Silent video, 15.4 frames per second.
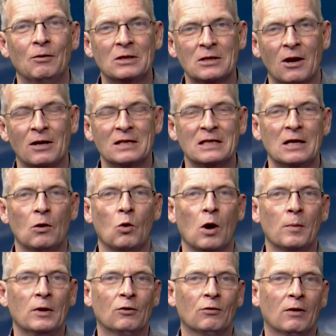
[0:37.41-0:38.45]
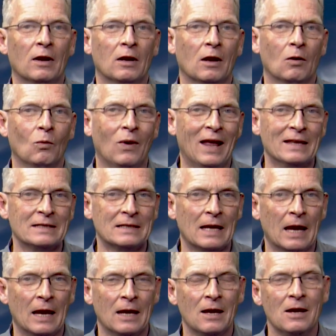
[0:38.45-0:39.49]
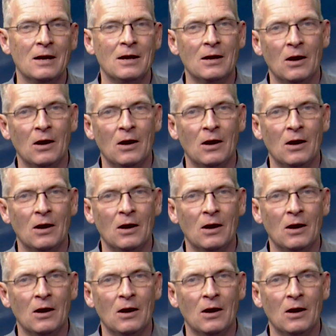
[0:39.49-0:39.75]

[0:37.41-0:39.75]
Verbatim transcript: We started to see a warming trend on Wednesday,